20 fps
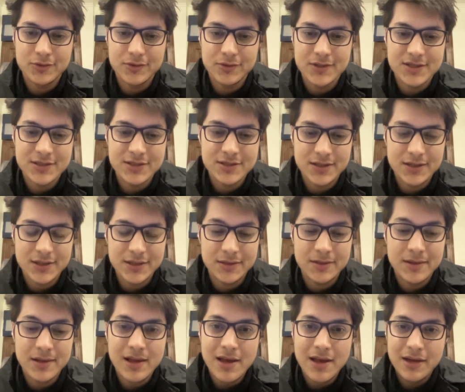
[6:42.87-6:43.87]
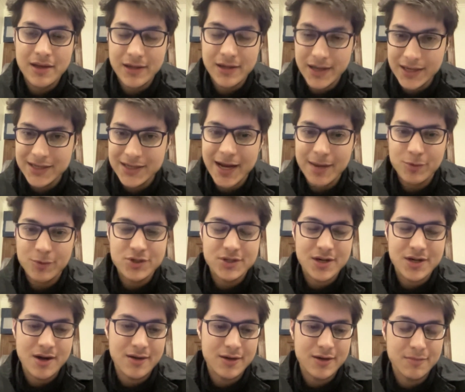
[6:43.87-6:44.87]
this is a great time to
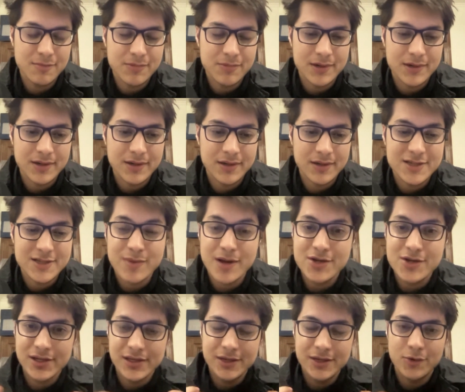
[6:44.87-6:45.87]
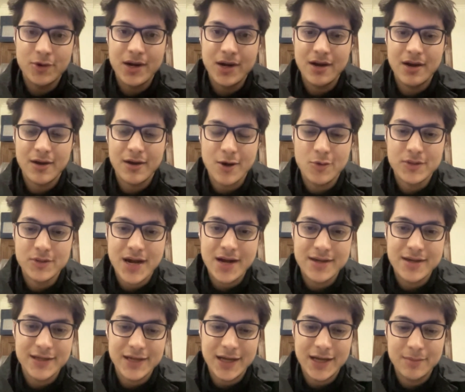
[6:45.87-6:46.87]
start up, especially around
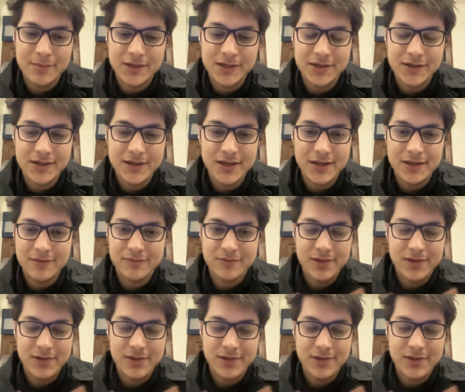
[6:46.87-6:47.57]
that time in India,